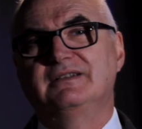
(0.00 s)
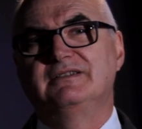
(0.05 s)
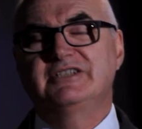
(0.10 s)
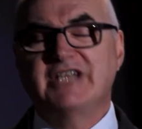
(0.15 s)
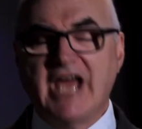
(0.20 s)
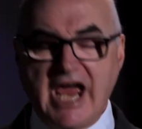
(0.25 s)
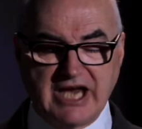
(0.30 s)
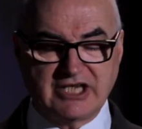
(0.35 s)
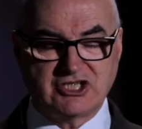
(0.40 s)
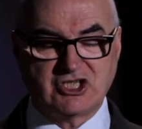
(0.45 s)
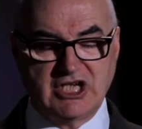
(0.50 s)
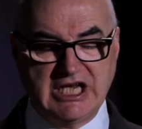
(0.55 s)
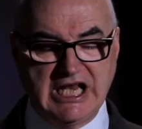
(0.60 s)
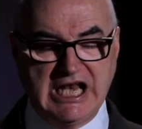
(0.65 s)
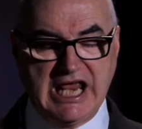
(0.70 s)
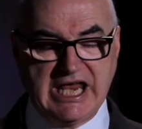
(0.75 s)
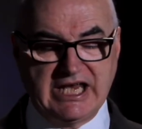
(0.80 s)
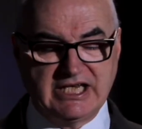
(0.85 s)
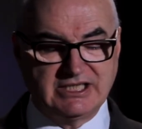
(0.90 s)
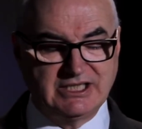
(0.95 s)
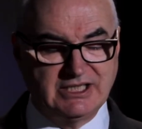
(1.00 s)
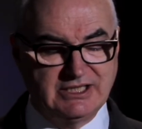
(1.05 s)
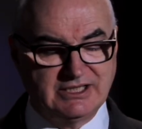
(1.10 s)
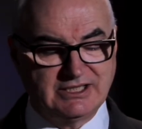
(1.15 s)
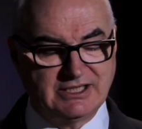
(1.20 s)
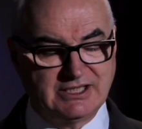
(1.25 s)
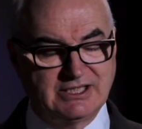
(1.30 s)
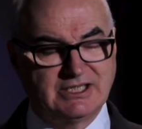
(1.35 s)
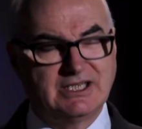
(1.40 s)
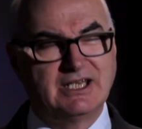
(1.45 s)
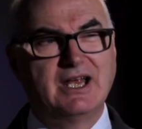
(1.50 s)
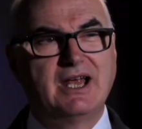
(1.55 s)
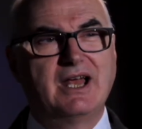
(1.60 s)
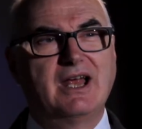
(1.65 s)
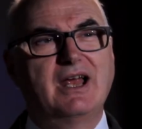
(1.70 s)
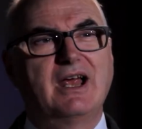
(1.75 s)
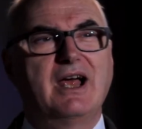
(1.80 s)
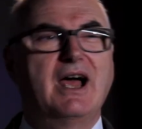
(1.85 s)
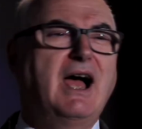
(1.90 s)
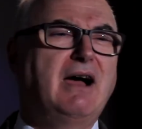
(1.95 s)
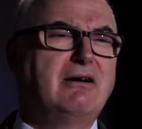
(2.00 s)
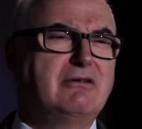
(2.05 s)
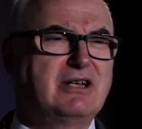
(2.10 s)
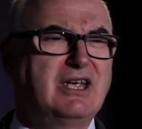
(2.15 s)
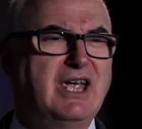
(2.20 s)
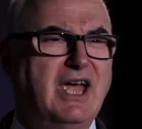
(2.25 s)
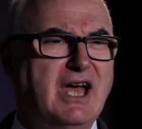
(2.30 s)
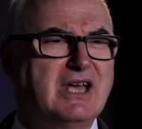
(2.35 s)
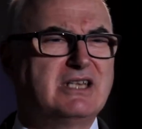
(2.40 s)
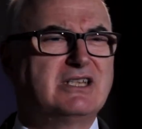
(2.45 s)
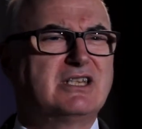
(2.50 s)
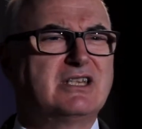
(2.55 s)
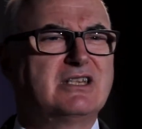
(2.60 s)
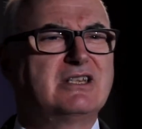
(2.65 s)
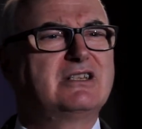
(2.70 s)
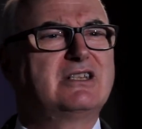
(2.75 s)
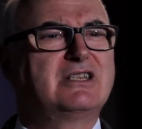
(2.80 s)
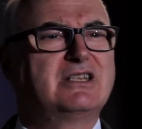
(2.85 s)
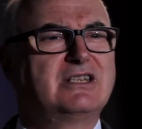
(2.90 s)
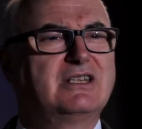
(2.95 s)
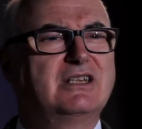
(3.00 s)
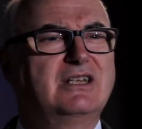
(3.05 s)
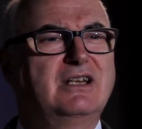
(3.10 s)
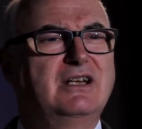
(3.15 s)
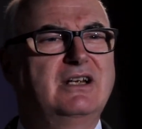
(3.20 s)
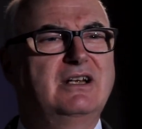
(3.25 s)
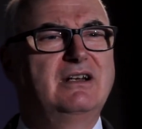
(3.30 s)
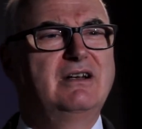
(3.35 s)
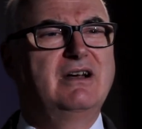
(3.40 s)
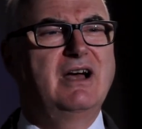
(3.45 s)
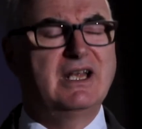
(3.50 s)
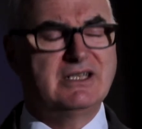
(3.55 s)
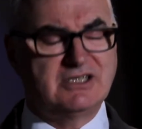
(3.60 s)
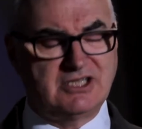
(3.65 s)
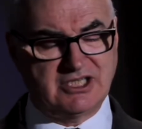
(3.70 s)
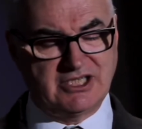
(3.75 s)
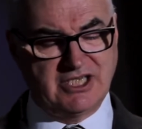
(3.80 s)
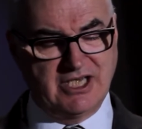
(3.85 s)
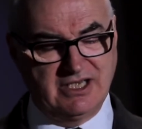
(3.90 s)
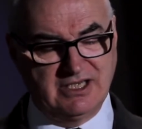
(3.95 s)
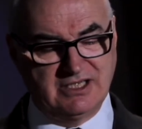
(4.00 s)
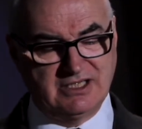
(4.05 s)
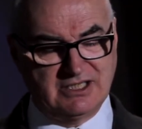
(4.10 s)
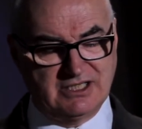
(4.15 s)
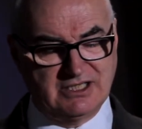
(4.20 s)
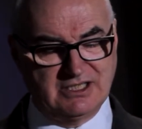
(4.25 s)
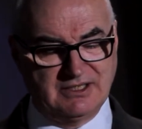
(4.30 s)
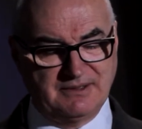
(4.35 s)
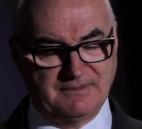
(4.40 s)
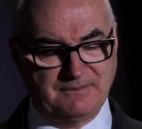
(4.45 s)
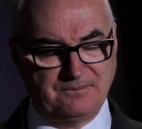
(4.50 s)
tax collectors, outcasts, and sinners.